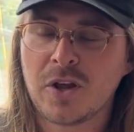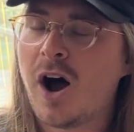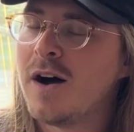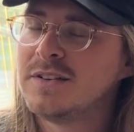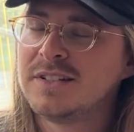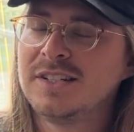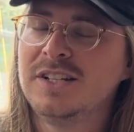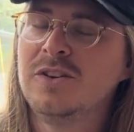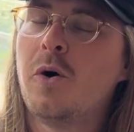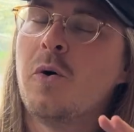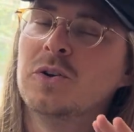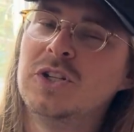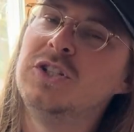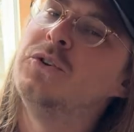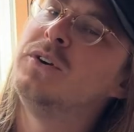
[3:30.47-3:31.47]
Obviously,
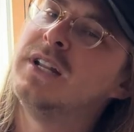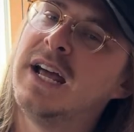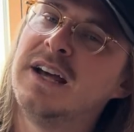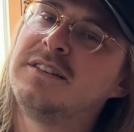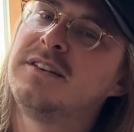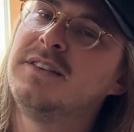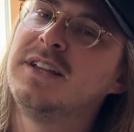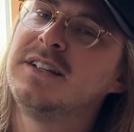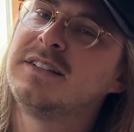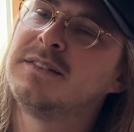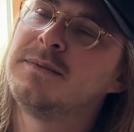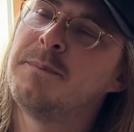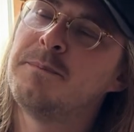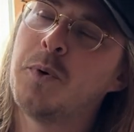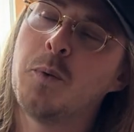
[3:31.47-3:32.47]
only you can answer this,
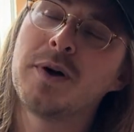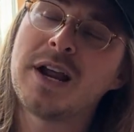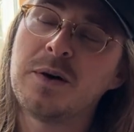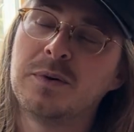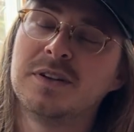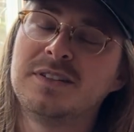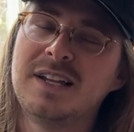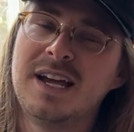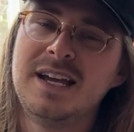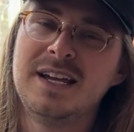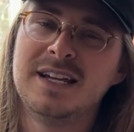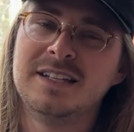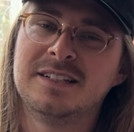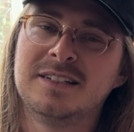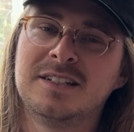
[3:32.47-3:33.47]
but what I will say
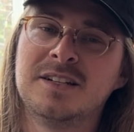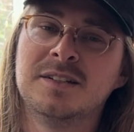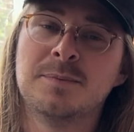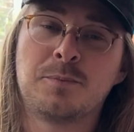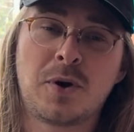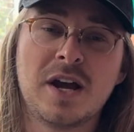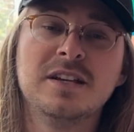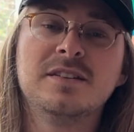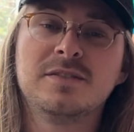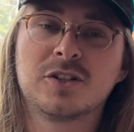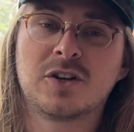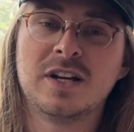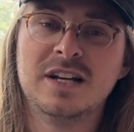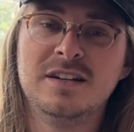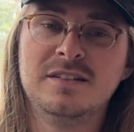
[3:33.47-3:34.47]
is the price of
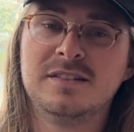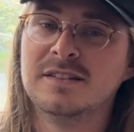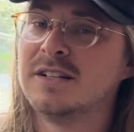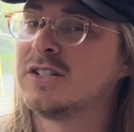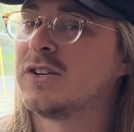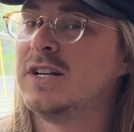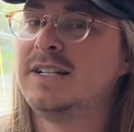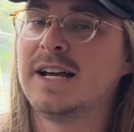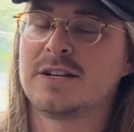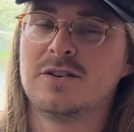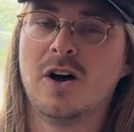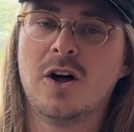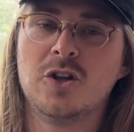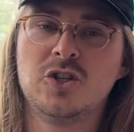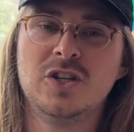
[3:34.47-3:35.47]
screens and the screen
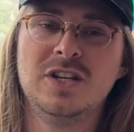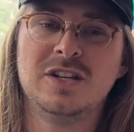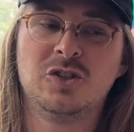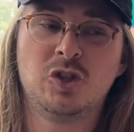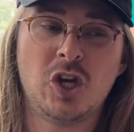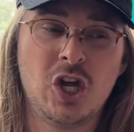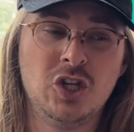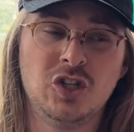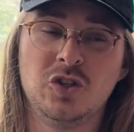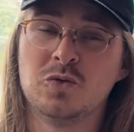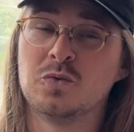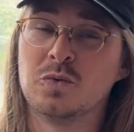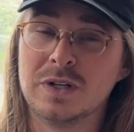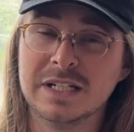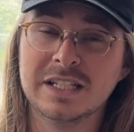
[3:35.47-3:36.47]
technology is
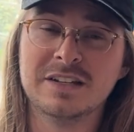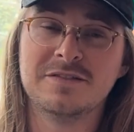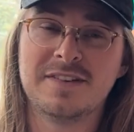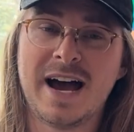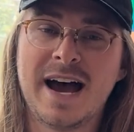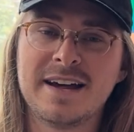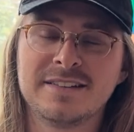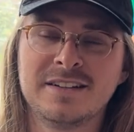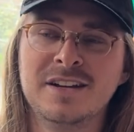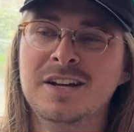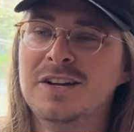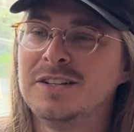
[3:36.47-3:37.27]
changing really fast.